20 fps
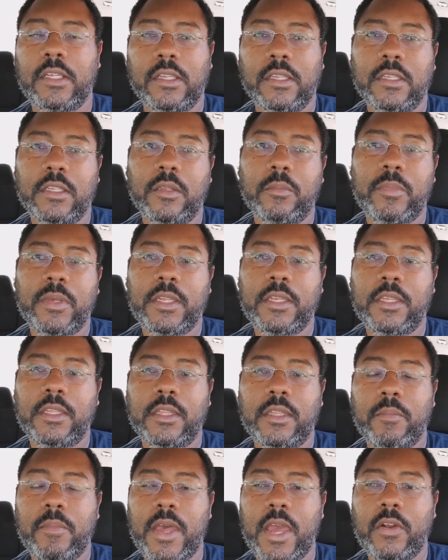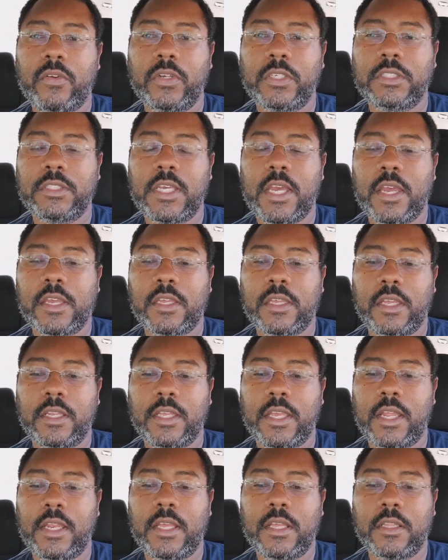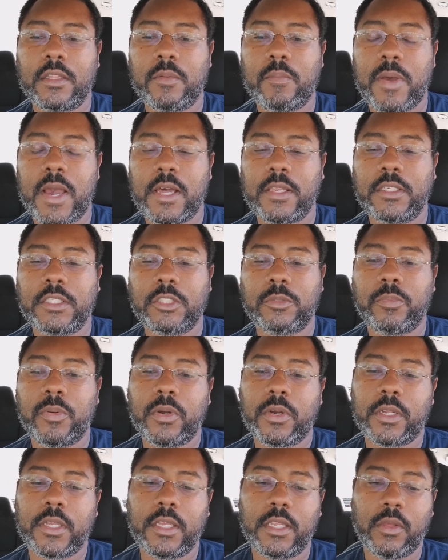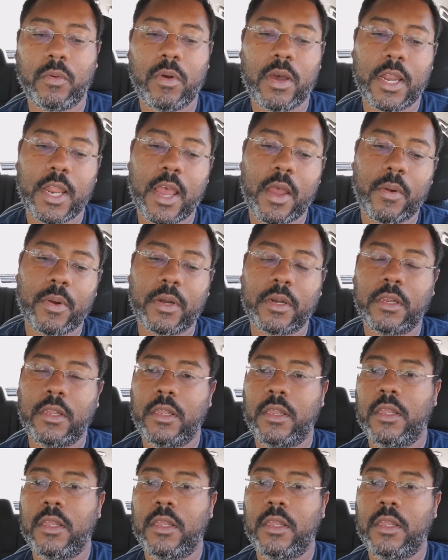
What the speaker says: a little bit in the battery tech and getting the mileage per kilowatt hour